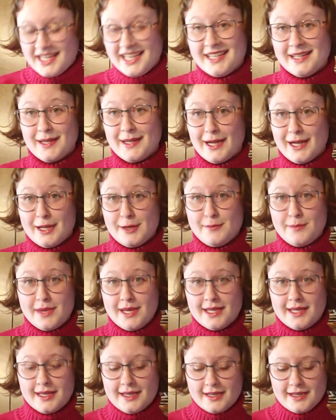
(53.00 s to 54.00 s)
And I am
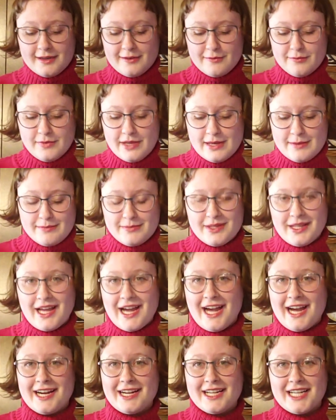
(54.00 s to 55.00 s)
making it in
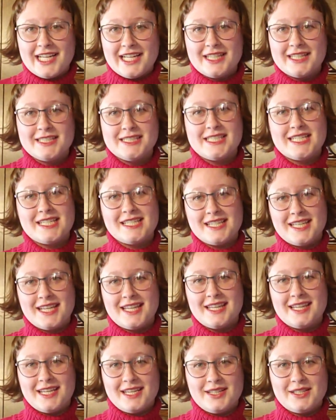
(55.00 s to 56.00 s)
black, just
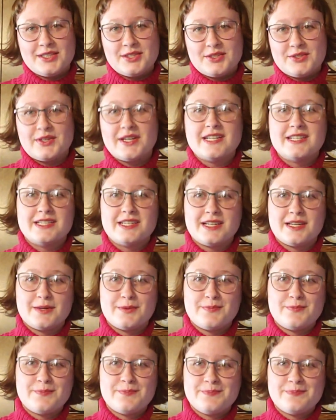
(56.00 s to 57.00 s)
like the
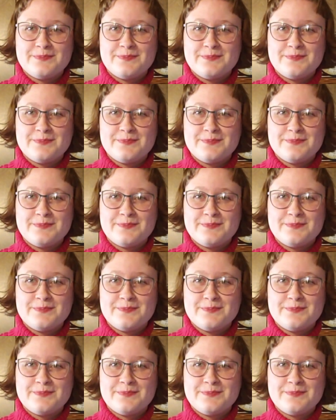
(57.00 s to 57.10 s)
illustration,